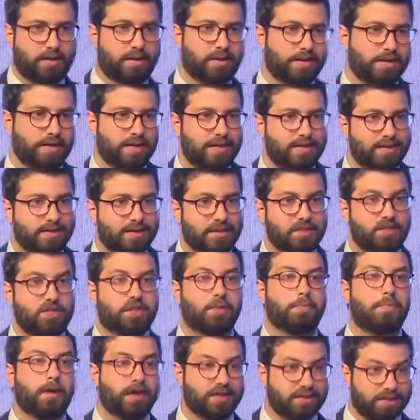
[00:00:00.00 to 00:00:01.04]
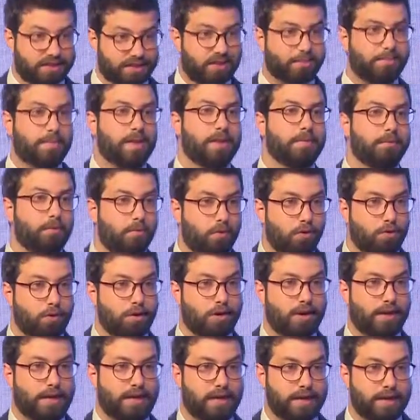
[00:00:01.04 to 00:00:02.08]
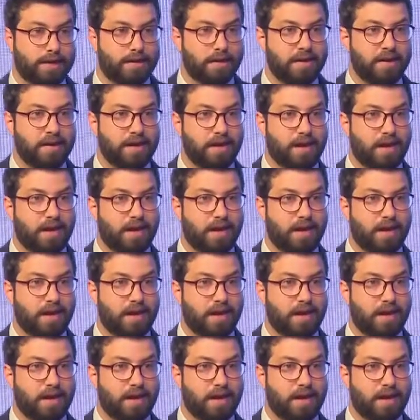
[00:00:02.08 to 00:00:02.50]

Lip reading: citizens to participate more in